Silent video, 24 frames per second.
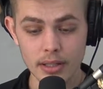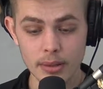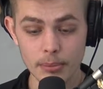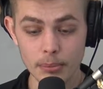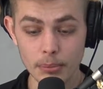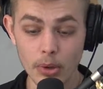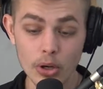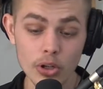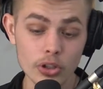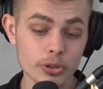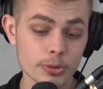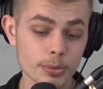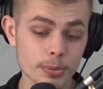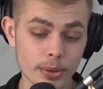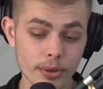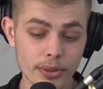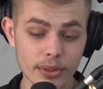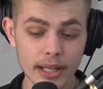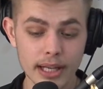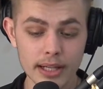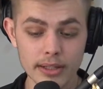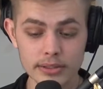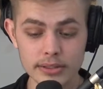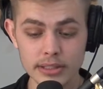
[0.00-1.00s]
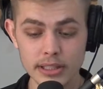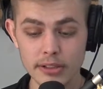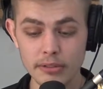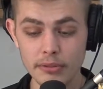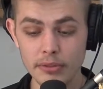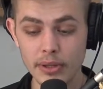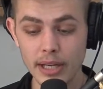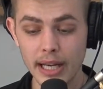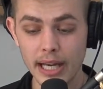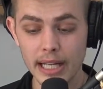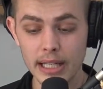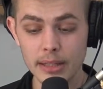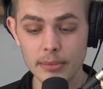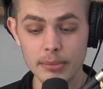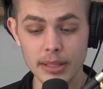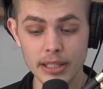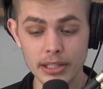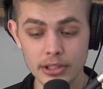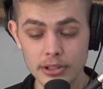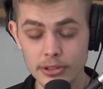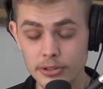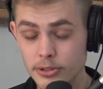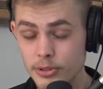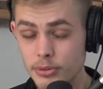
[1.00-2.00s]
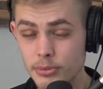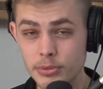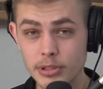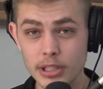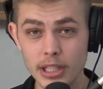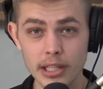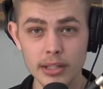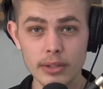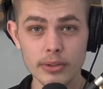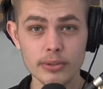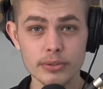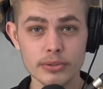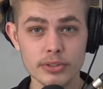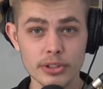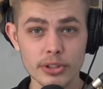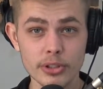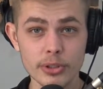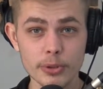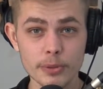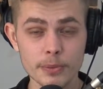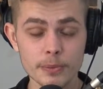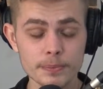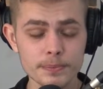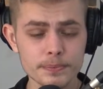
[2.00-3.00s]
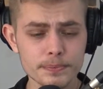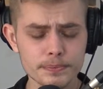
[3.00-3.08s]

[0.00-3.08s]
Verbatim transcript: multiple thousand if you add in my YouTube channel too.